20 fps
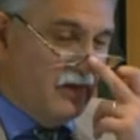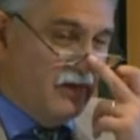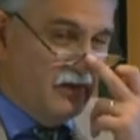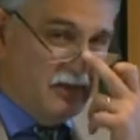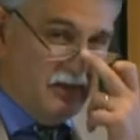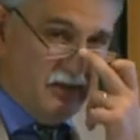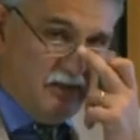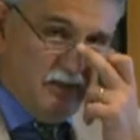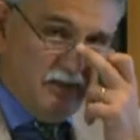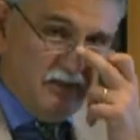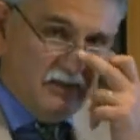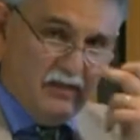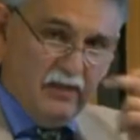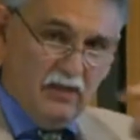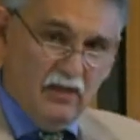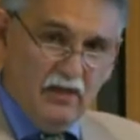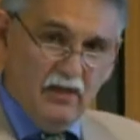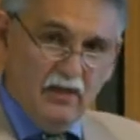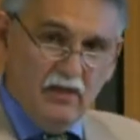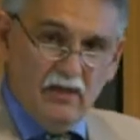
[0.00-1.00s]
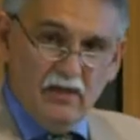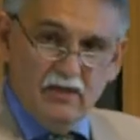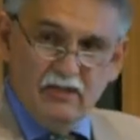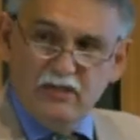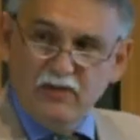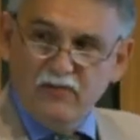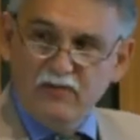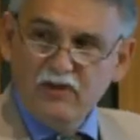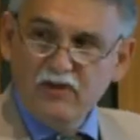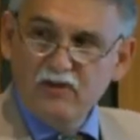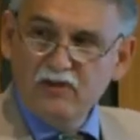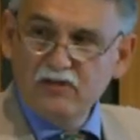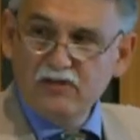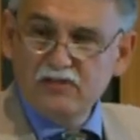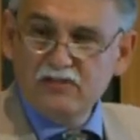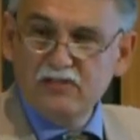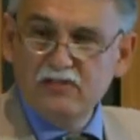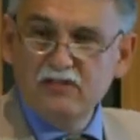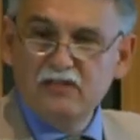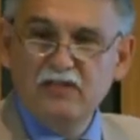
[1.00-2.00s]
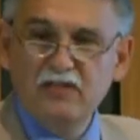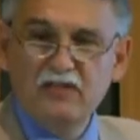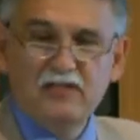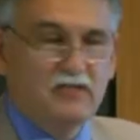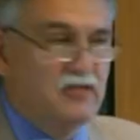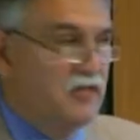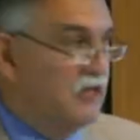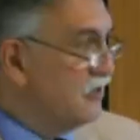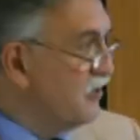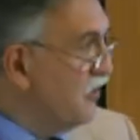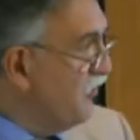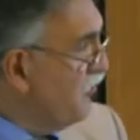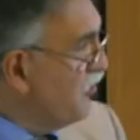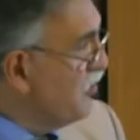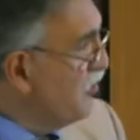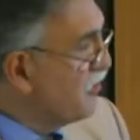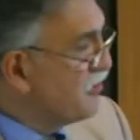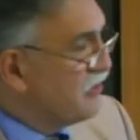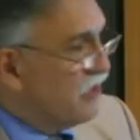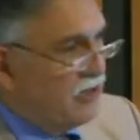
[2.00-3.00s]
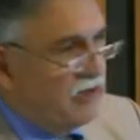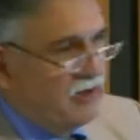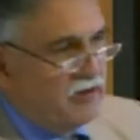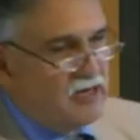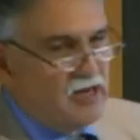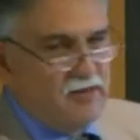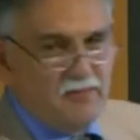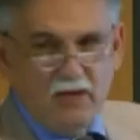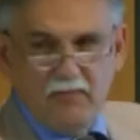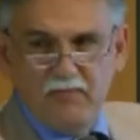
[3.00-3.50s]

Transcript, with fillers: Now, this is a difficult statistic, difficult diagram.